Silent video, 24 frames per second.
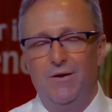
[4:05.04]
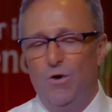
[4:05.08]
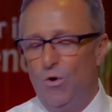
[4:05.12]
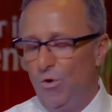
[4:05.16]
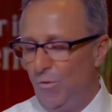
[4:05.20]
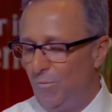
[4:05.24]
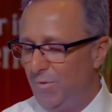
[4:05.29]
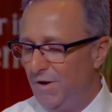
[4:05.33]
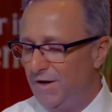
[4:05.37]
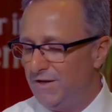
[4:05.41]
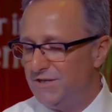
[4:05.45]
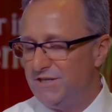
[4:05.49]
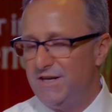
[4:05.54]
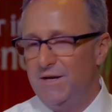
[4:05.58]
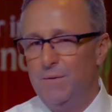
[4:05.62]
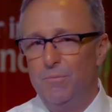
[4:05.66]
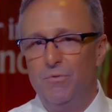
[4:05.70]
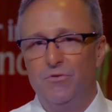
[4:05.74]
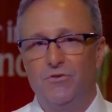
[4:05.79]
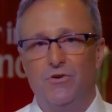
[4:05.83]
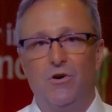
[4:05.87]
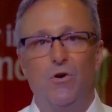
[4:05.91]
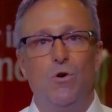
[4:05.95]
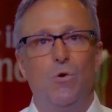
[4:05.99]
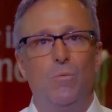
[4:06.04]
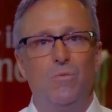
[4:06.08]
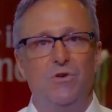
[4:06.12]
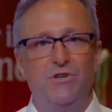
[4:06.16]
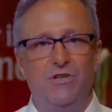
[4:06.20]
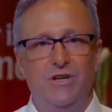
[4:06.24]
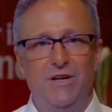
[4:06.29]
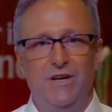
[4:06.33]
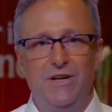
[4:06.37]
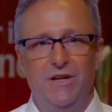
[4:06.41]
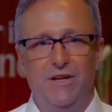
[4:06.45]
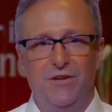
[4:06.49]
whole blood samples are
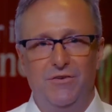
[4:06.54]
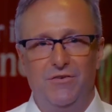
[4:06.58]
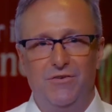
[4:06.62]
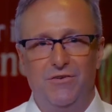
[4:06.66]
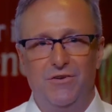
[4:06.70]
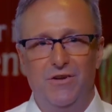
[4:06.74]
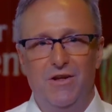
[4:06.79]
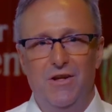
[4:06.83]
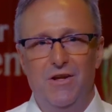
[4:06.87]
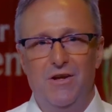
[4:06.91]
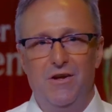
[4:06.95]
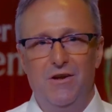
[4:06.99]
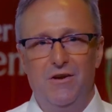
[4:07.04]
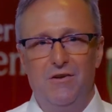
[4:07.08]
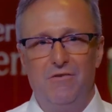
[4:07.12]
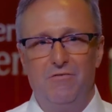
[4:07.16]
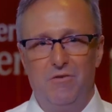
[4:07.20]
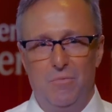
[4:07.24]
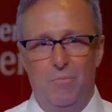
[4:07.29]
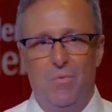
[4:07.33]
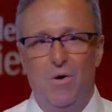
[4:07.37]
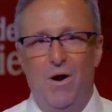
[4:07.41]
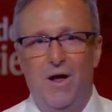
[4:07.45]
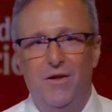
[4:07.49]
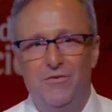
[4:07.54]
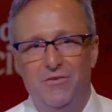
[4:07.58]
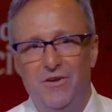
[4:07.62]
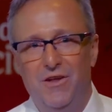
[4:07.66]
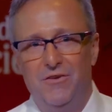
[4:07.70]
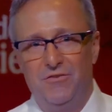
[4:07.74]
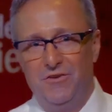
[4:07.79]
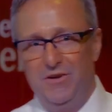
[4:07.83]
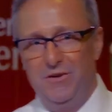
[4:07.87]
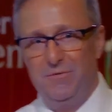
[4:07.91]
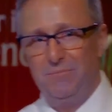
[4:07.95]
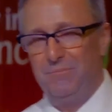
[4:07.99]
homogeneous for
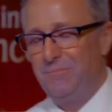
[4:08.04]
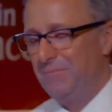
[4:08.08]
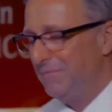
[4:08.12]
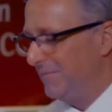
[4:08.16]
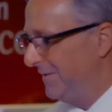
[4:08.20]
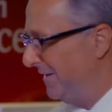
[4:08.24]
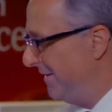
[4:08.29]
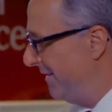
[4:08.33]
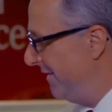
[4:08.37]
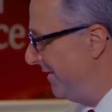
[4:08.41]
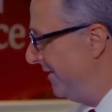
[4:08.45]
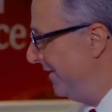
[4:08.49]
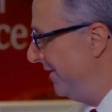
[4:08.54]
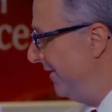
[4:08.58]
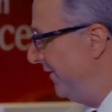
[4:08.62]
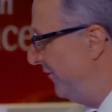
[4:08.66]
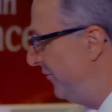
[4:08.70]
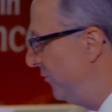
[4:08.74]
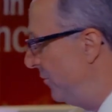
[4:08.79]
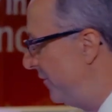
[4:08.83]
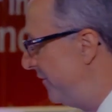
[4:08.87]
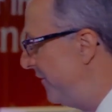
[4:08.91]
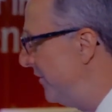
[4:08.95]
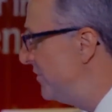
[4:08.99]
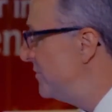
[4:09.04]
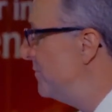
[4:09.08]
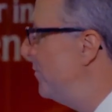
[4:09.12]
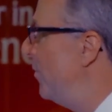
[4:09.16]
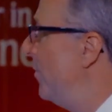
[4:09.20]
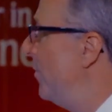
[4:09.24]
processing. So at this